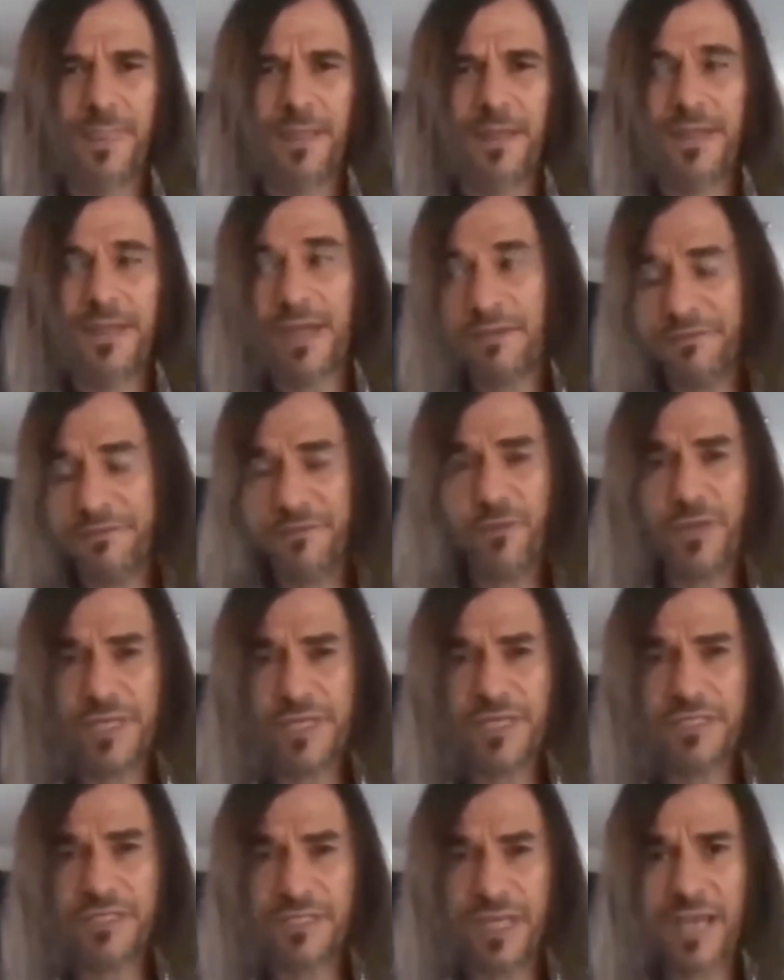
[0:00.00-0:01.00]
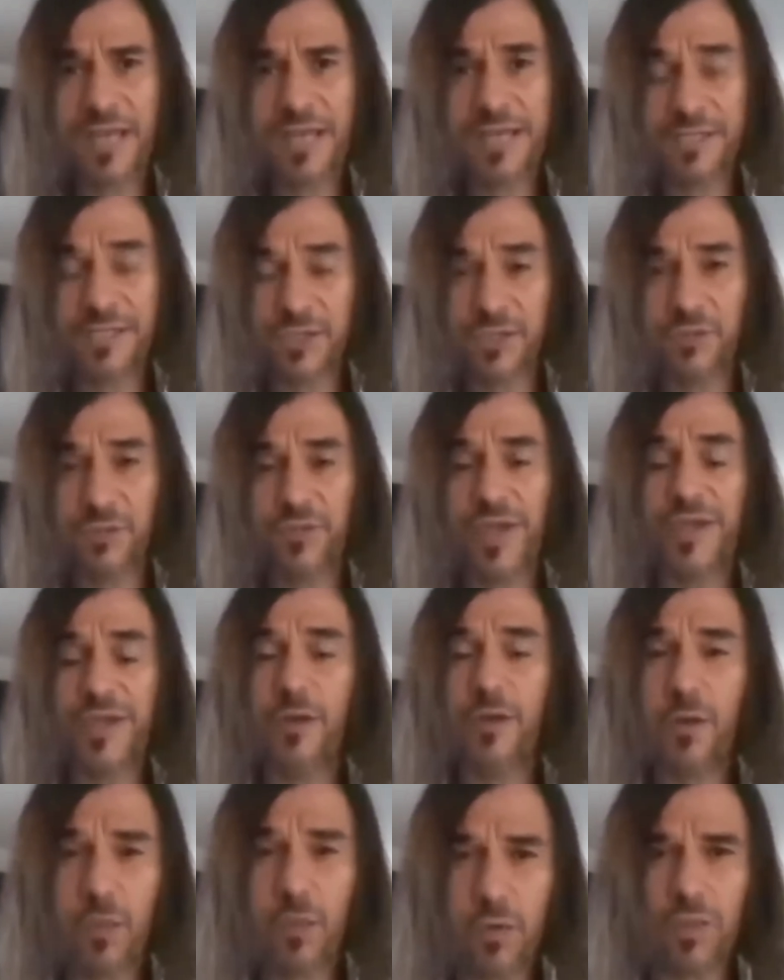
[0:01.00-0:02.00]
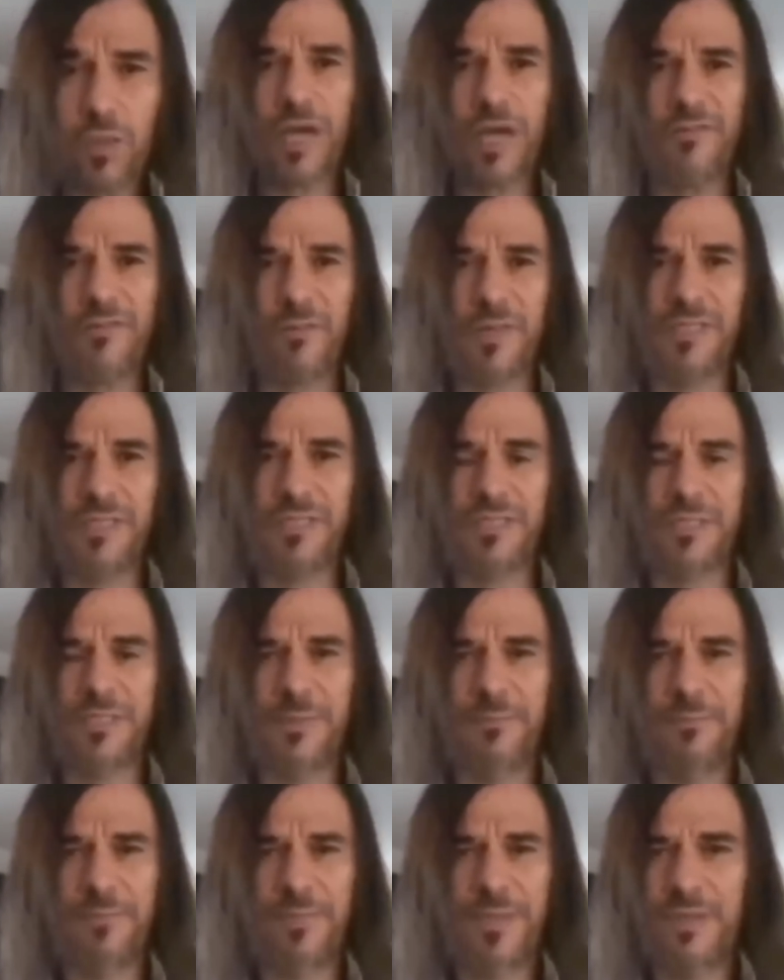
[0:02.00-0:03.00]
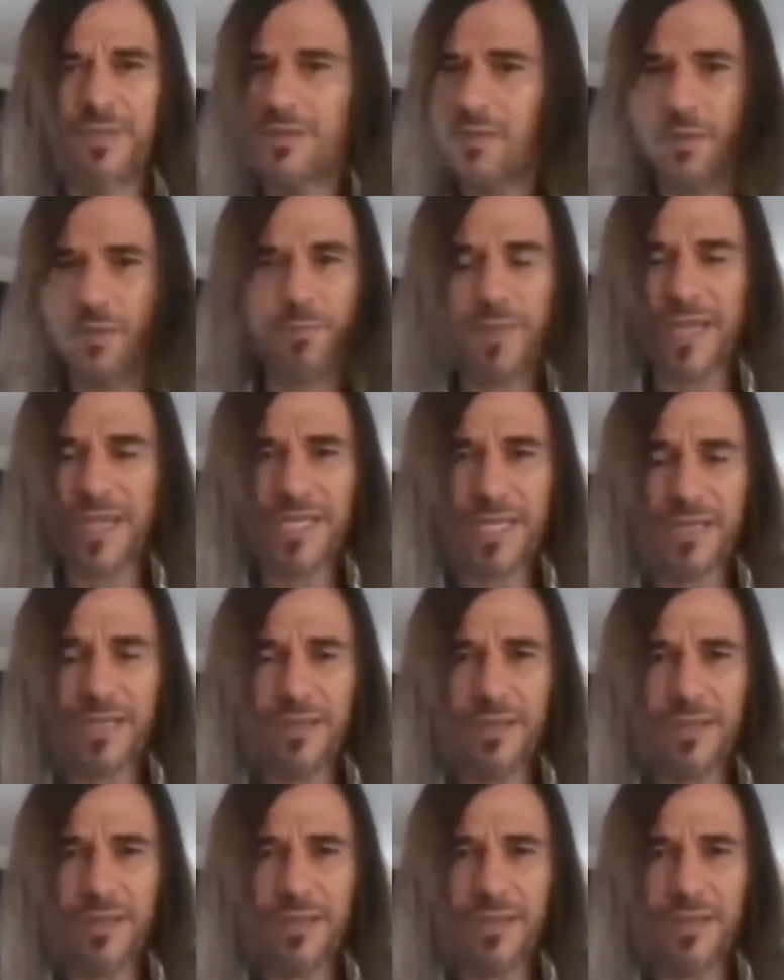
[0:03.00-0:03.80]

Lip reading: Now 40 years later it should read all governments, not many.